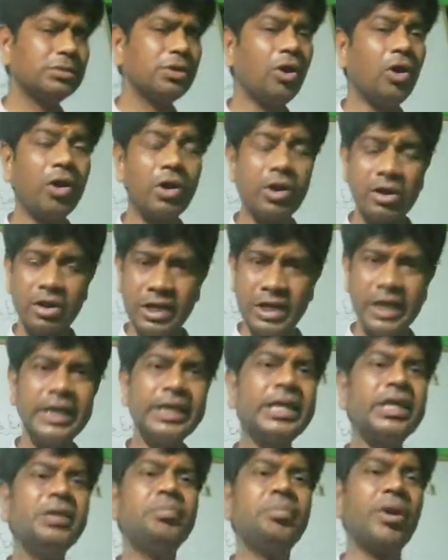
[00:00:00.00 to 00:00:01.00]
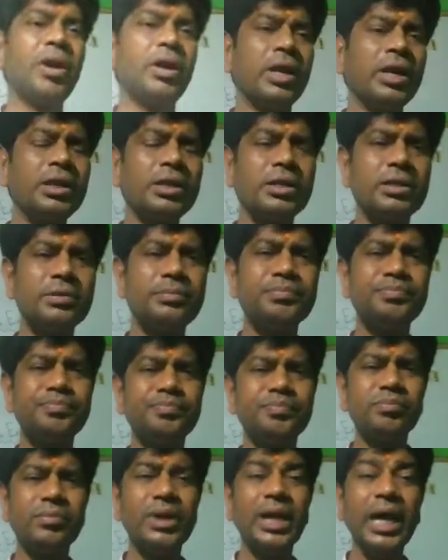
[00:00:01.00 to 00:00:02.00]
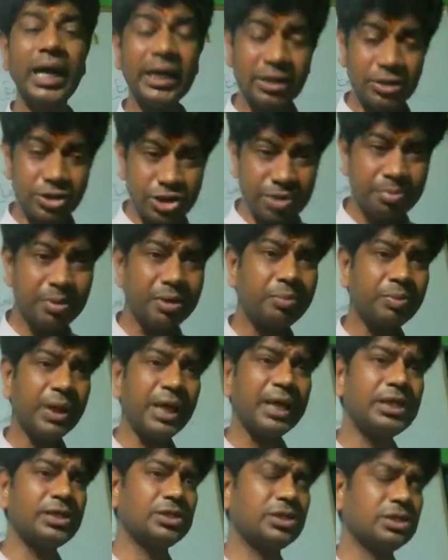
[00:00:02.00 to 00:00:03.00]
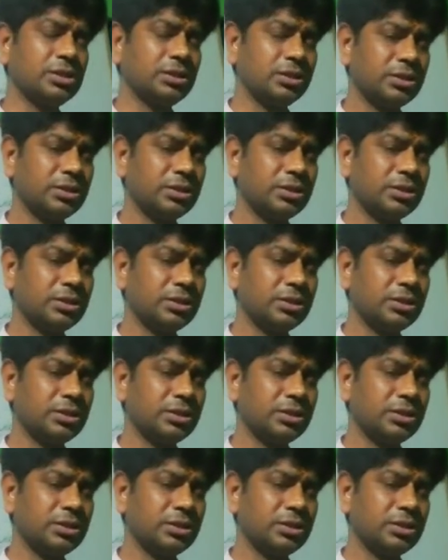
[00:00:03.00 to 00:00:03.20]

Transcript: or a related product at a cheaper price.